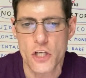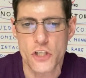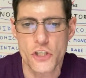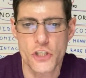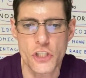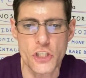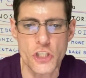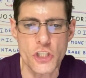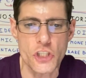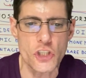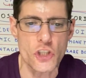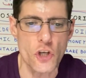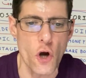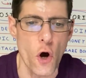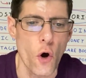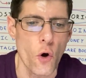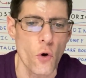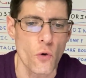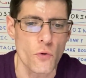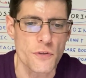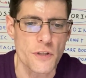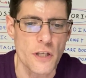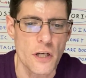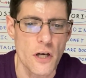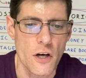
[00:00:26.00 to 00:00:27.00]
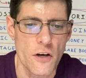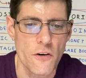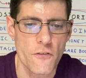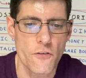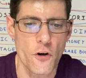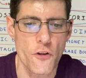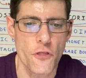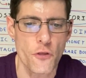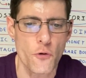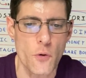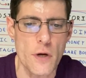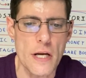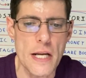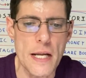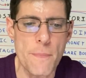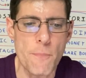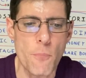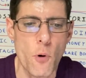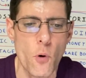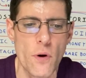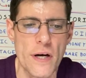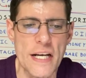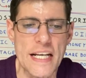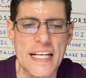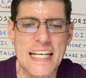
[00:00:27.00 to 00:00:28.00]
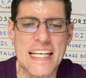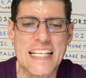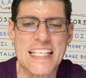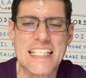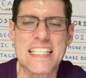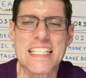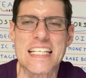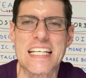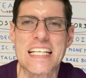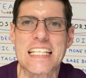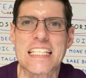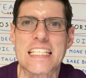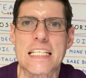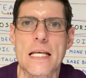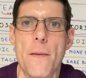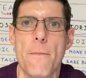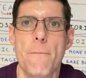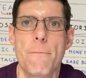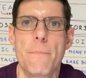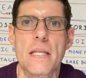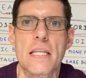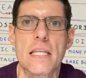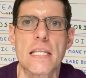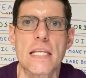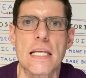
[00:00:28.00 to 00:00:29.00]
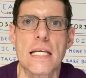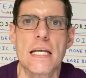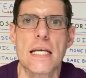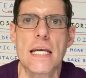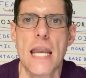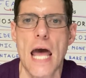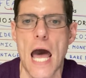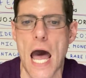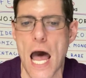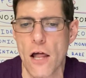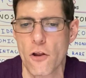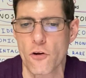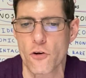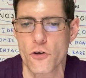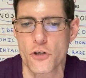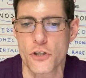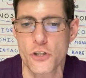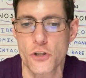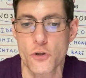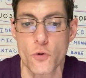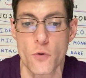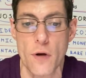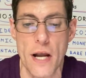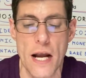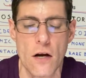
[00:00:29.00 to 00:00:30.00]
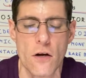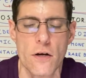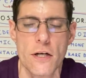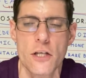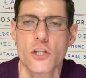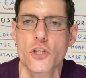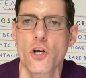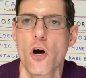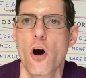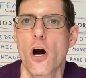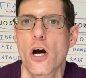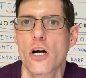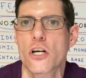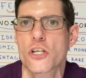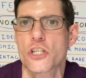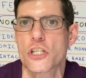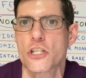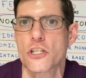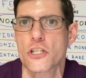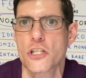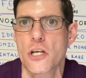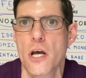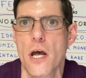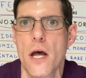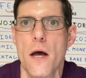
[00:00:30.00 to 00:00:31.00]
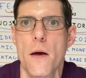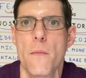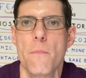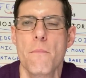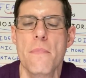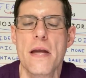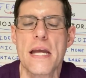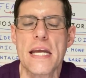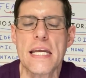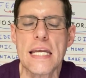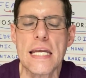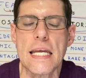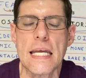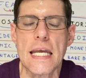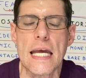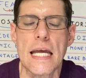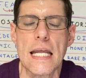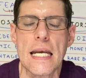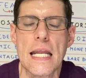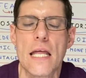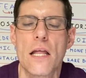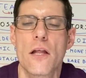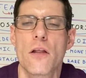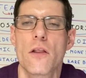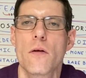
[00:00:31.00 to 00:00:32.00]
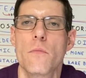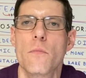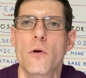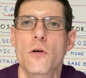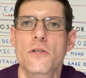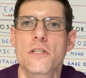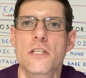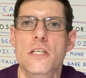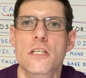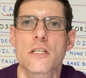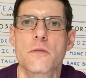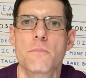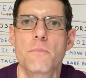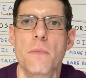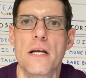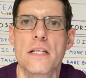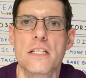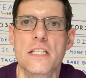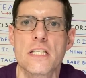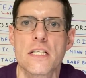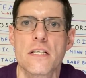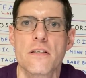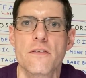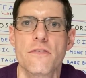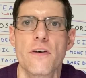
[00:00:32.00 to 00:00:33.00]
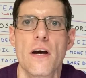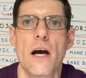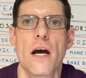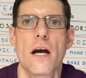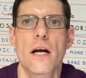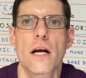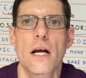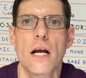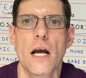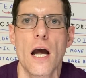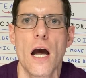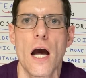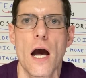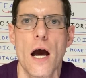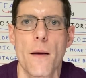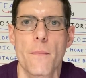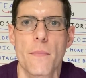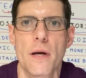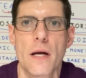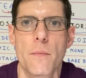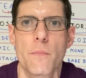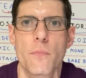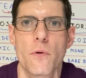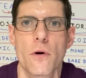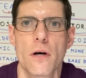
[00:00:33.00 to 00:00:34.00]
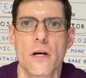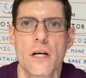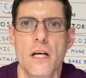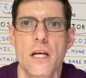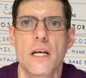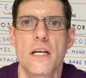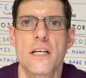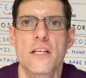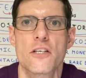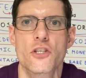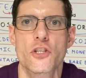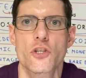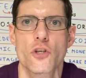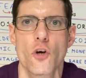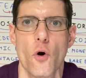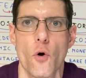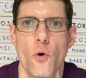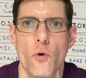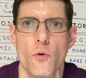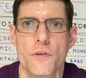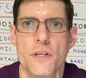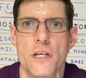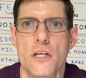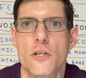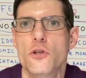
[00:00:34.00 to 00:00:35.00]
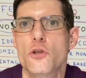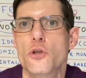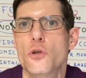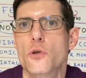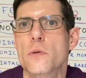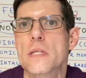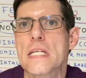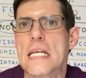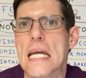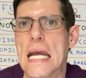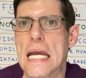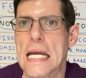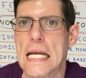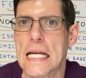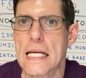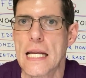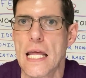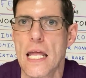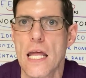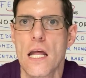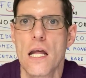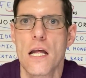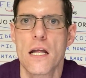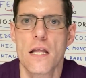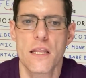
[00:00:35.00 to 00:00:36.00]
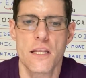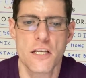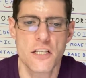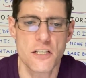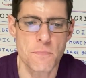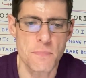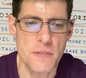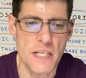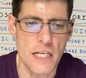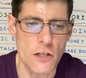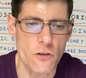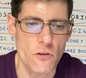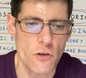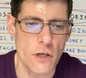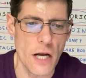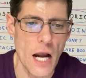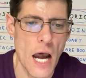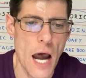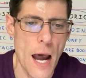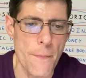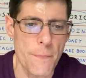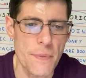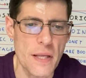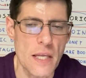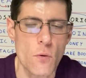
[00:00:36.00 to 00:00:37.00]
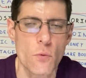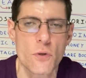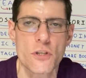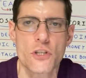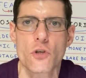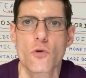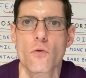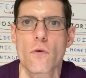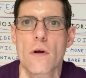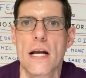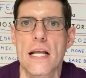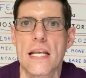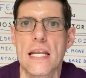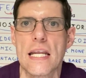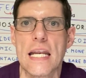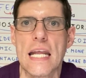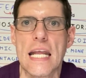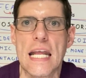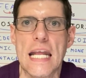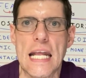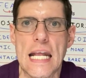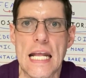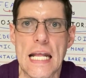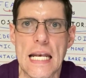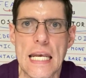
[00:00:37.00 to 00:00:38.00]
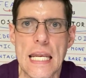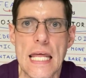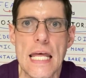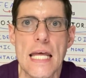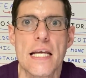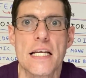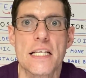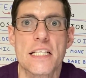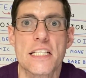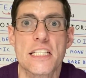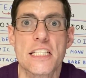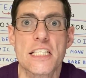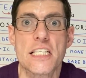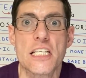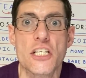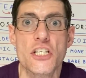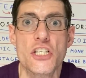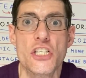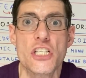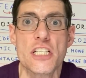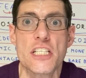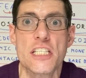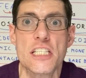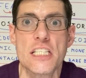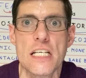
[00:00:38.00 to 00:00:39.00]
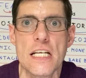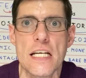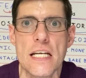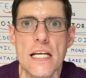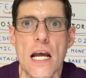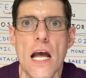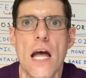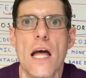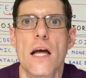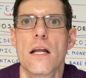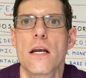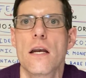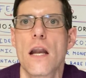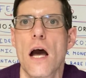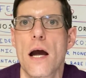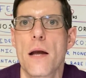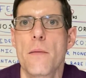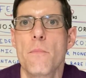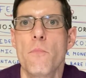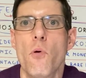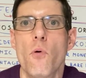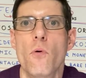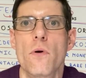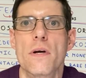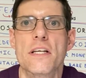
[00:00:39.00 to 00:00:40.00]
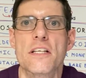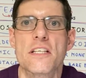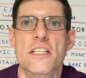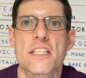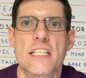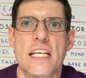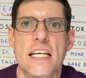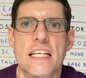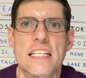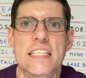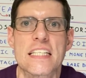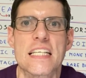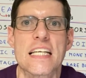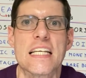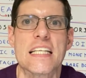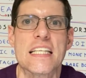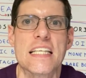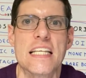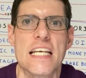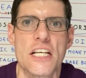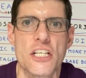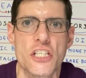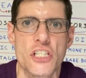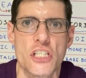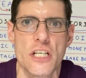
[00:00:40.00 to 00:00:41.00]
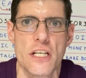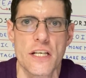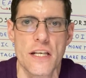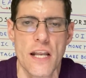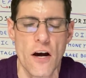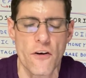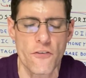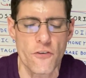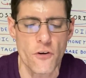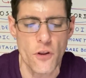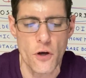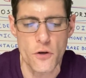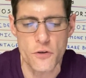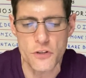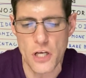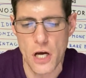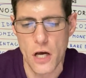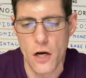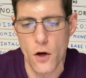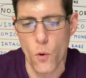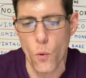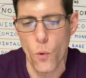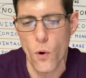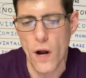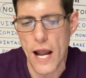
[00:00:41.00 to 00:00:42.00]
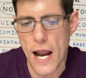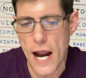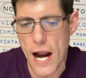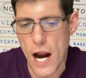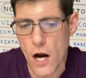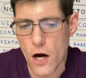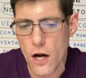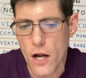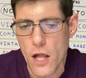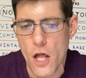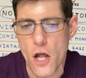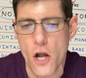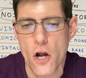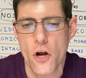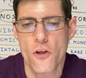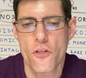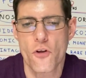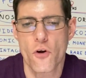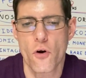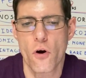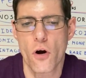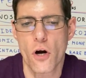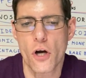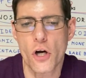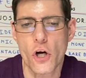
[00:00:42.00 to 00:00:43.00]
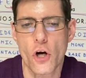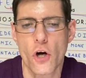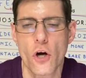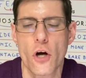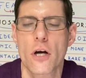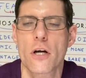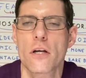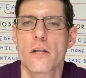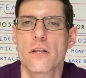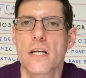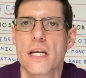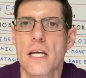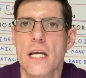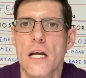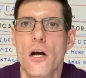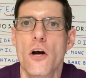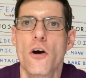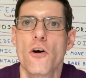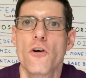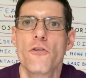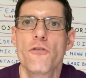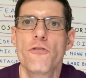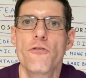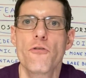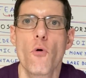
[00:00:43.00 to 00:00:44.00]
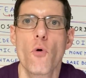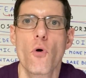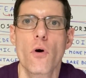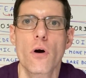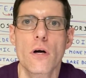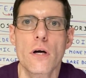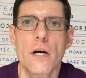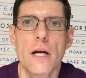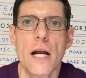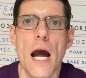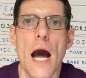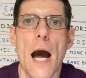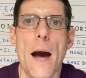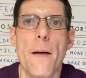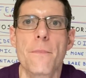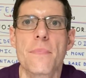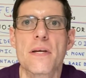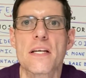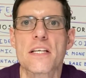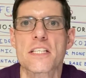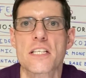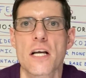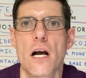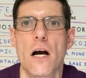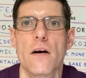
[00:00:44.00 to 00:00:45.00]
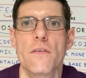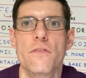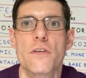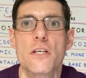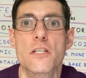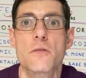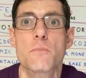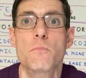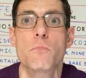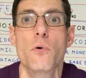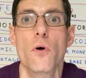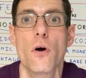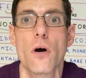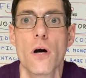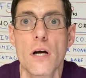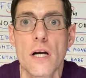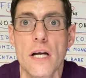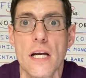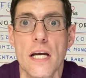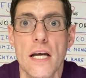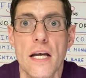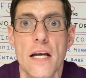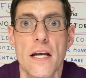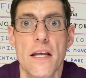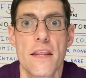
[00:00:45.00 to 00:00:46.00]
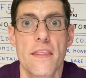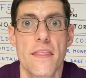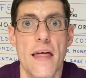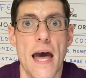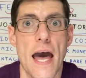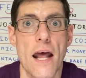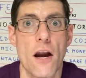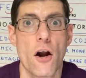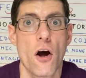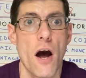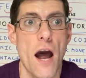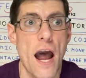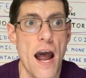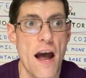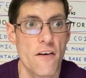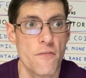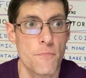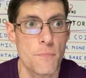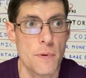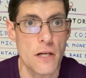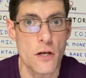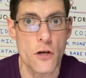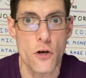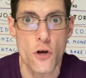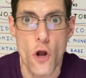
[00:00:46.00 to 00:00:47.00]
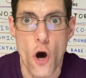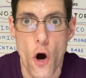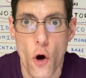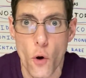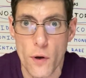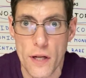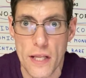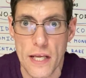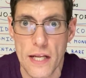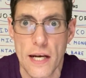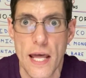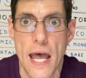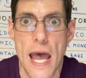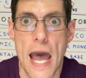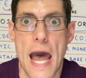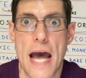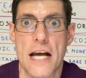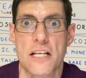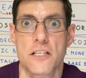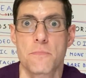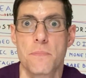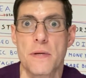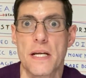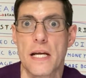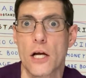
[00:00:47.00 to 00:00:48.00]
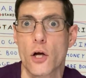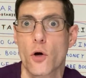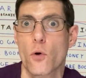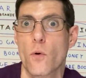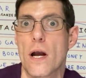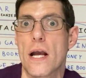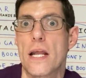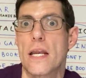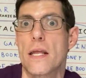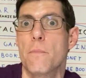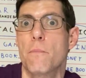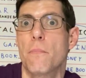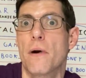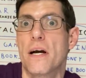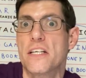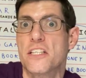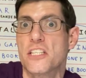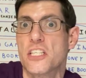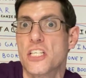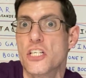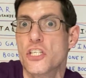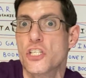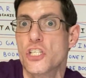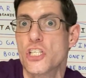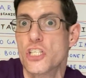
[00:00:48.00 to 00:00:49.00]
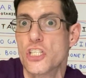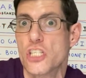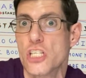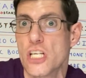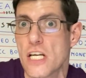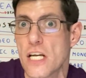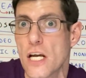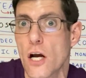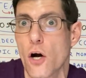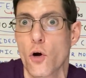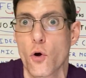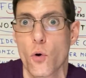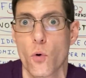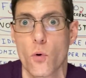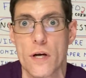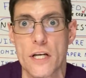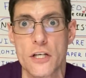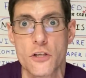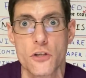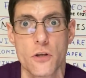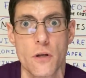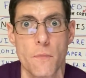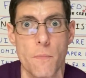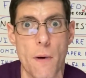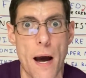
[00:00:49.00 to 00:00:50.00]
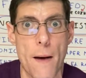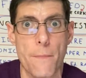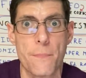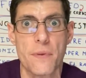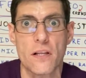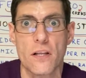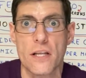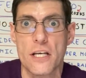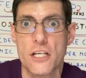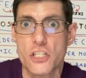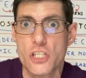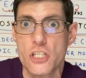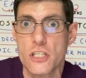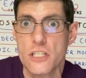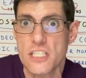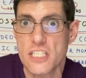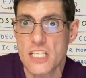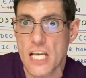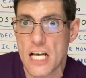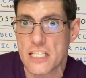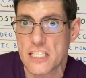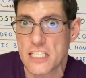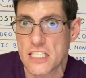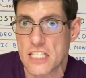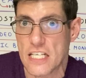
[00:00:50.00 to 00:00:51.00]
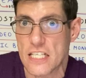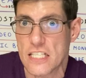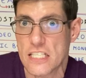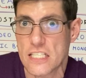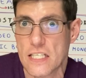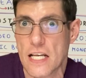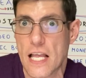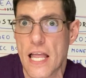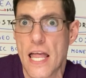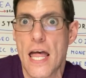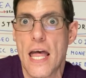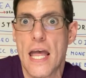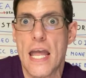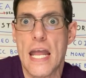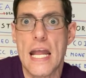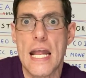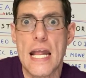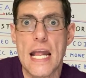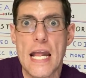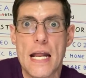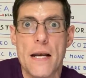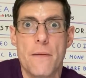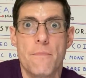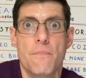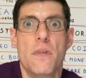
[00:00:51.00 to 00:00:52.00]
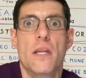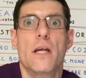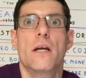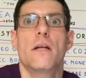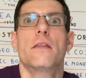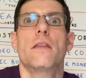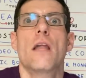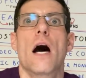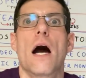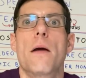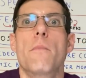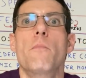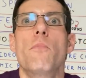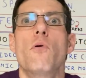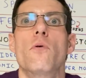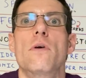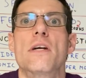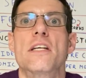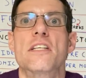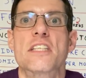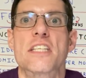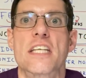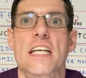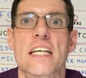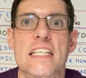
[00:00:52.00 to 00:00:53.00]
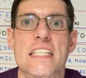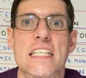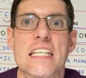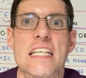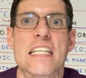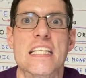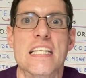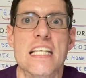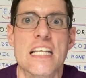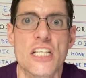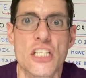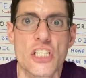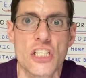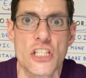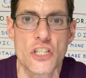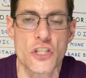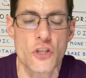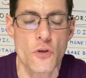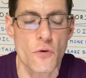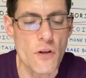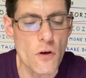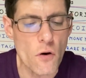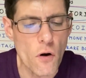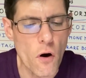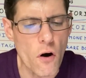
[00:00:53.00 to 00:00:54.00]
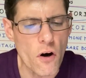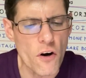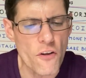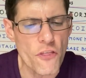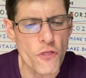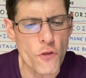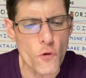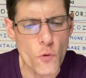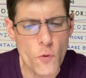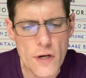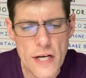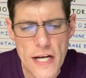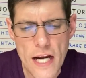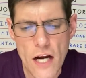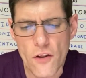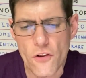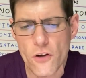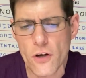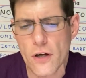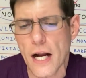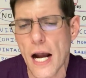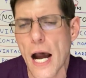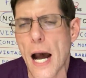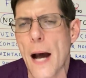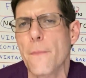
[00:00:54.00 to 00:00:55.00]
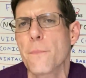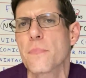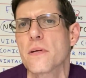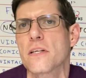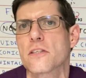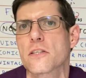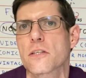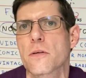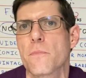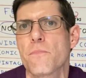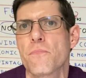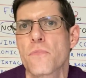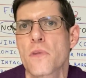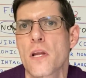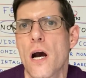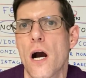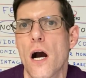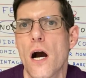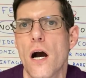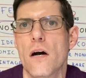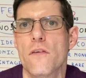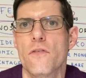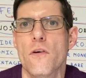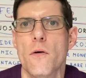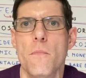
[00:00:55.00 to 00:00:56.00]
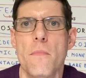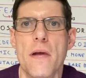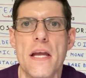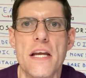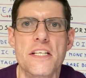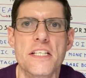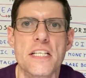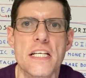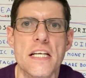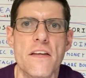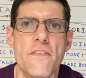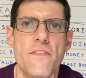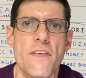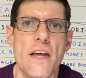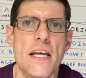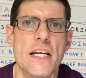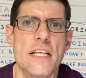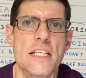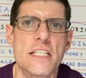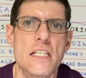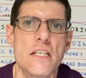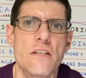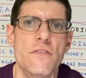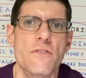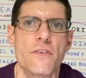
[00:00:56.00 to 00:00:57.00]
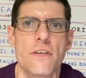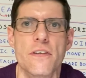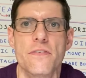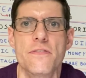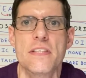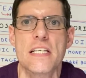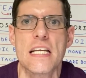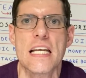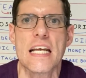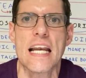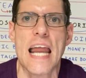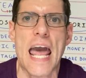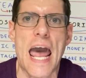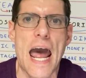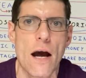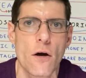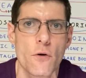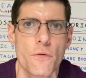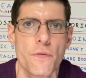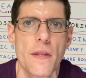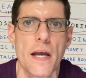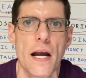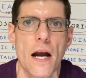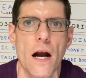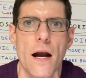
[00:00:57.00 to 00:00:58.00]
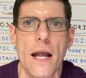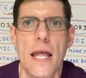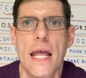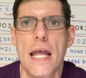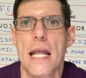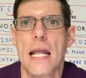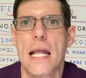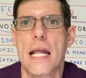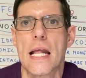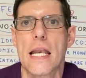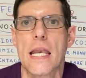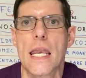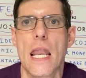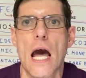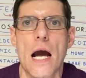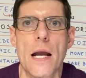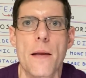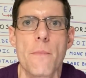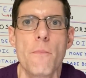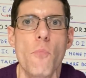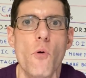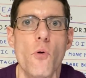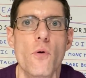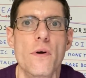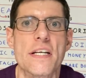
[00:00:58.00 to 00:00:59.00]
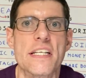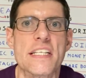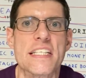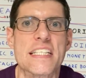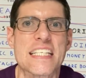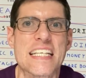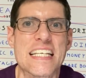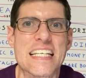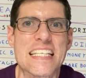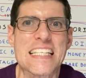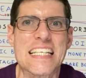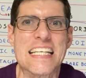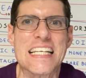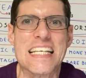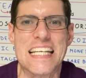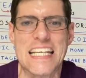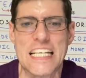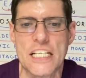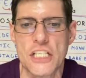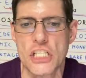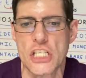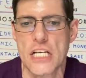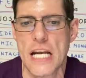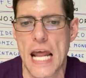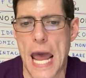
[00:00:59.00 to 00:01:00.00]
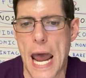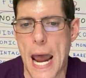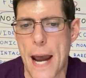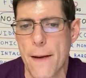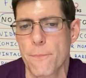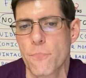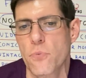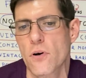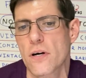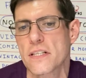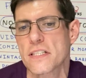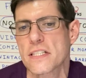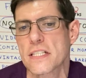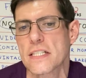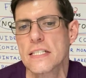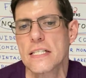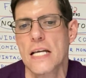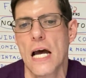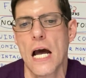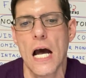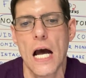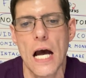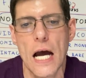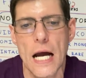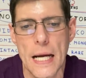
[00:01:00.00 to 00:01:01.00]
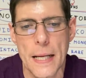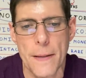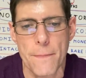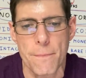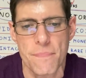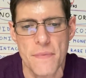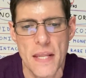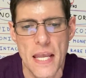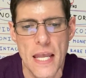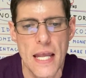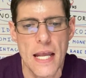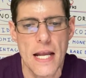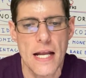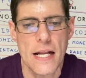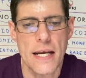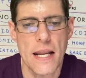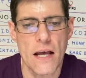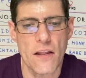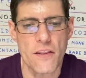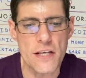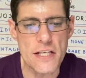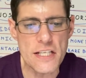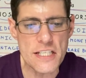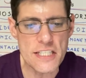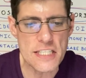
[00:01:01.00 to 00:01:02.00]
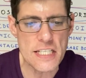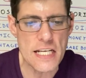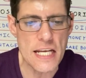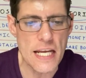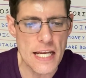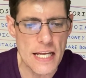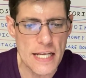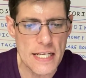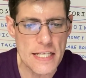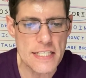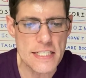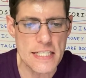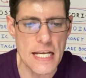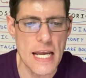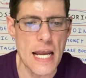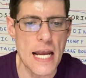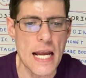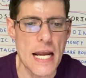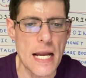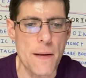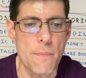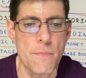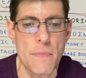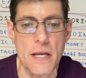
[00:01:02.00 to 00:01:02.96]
just sold for $3.6 million through Heritage Auctions, making it the most expensive comic book sold to date. This particular copy was graded in CGC 9.6 condition. Now, for those unaware, there are currently four copies of this book that have been noted as being graded by CGC according to the population census in 9.6 condition. So there are three other copies of Amazing Fantasy 15 out there in 9.6 condition at present time. Now, this is a